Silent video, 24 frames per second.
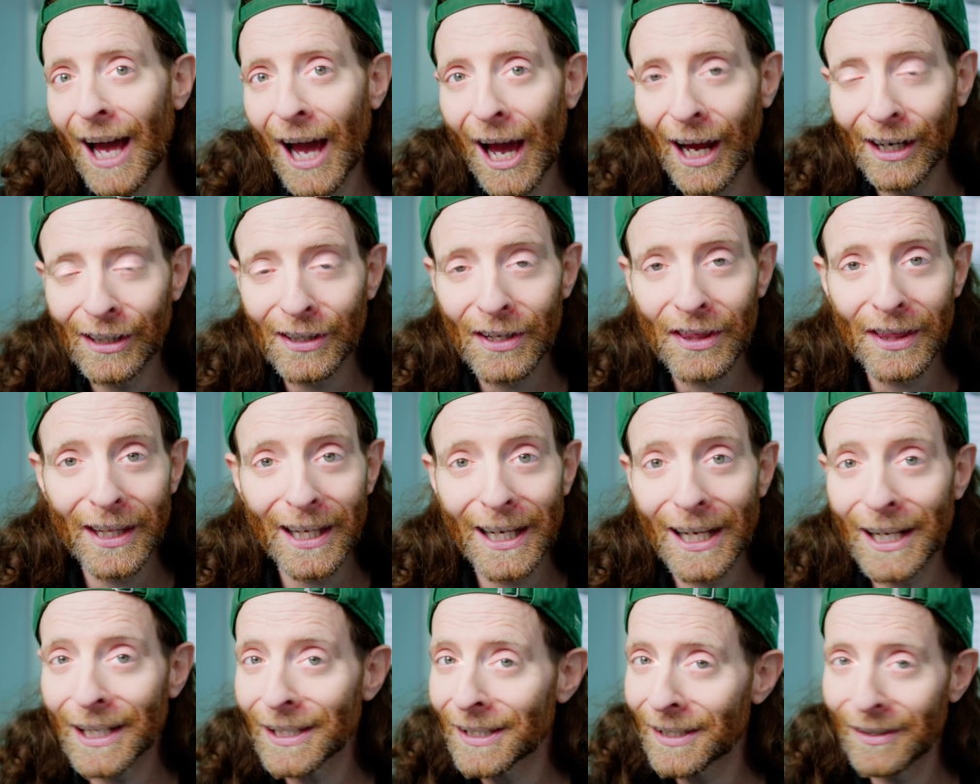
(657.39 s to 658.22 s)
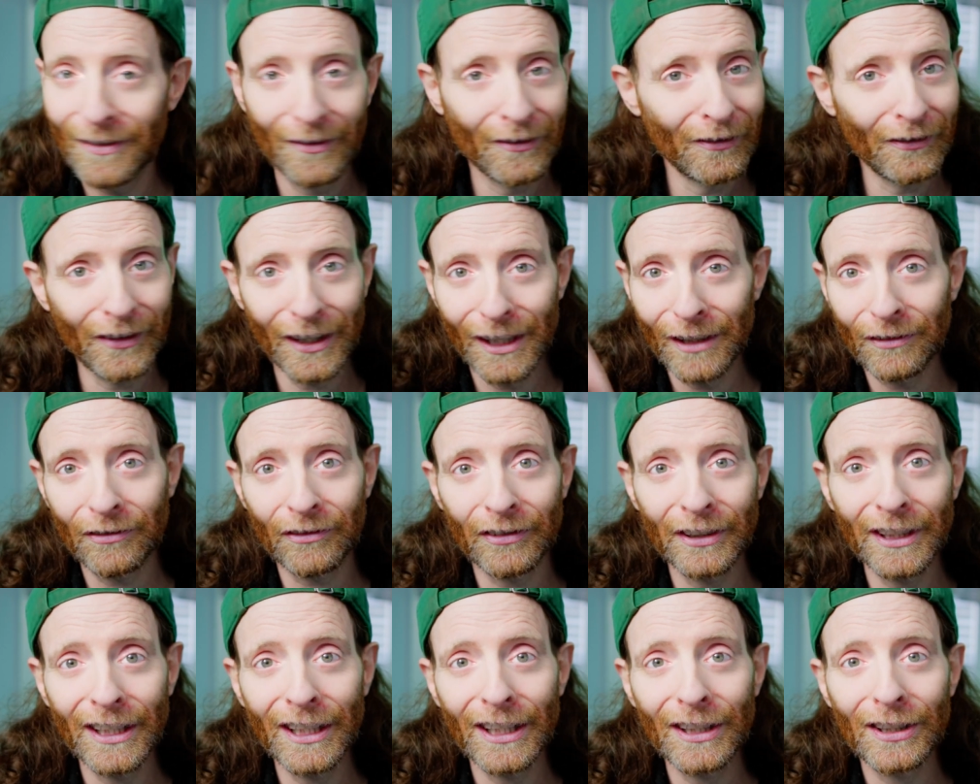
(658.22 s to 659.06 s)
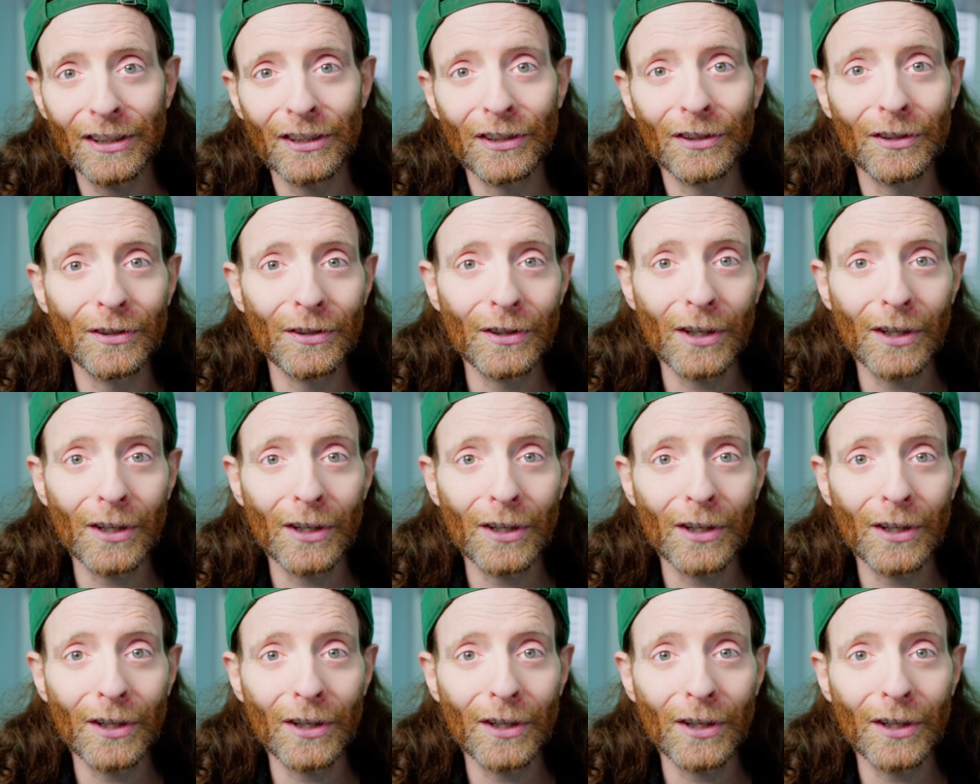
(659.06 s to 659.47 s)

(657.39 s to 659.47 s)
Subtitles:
other things, feel free to